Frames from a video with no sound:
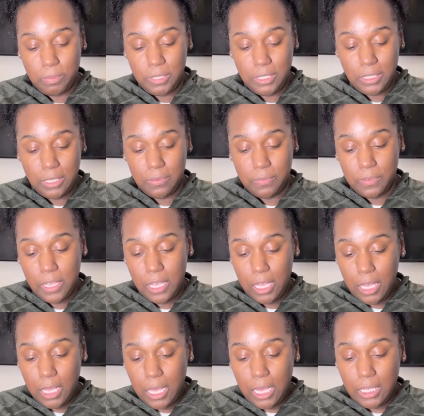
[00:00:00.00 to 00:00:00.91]
please give
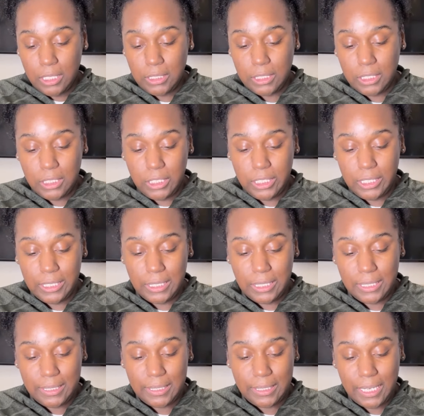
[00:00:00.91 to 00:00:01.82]
us clear and
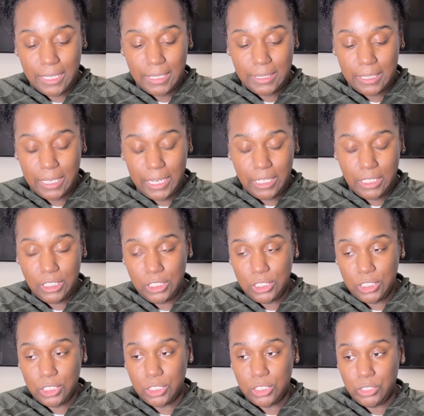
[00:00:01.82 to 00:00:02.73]
concise
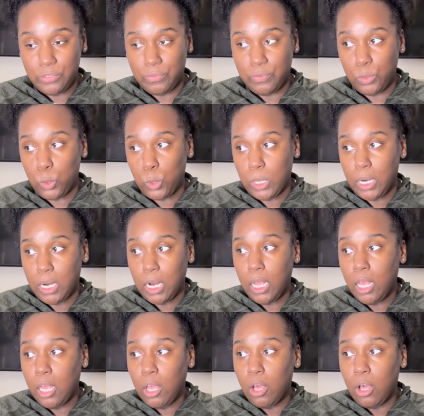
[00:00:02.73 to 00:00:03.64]
answers for
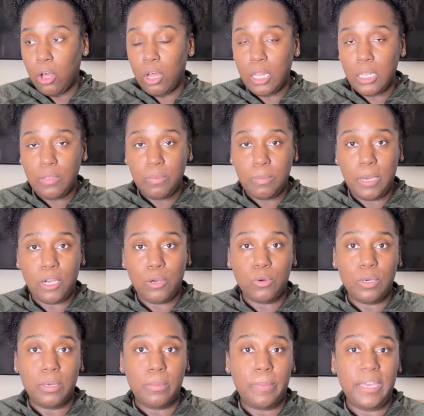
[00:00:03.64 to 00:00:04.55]
all of my
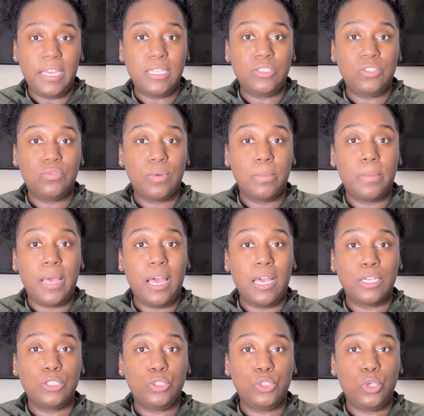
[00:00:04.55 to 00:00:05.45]
orbades from
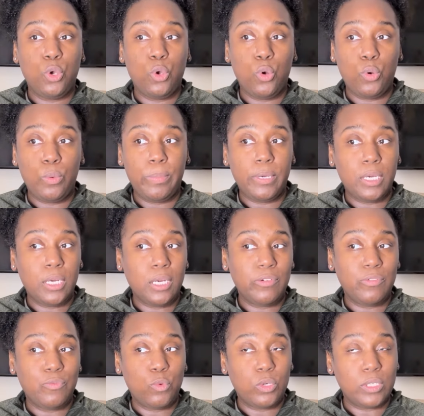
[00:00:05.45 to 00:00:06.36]

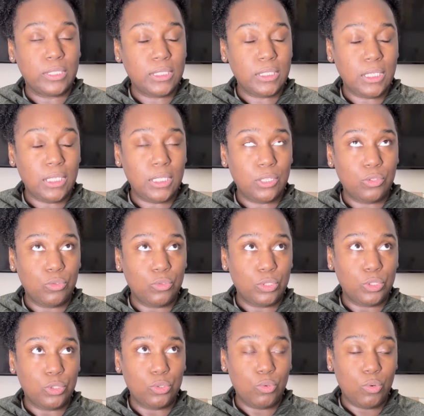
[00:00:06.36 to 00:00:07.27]
October 14th through
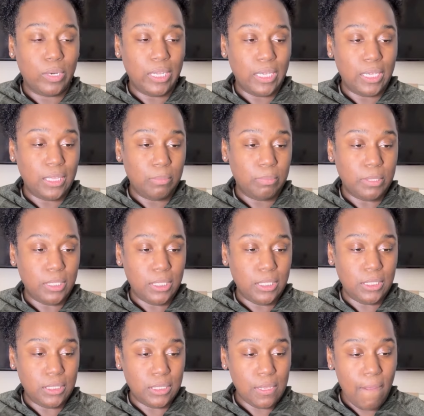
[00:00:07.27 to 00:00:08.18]
the 20th,
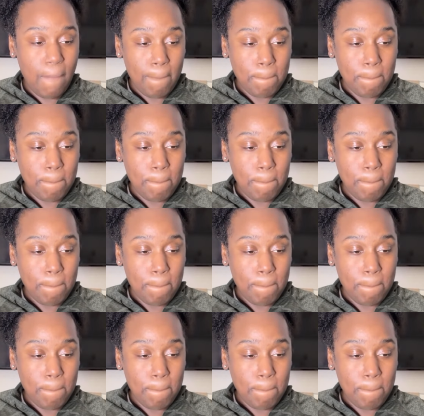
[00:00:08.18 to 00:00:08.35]
please.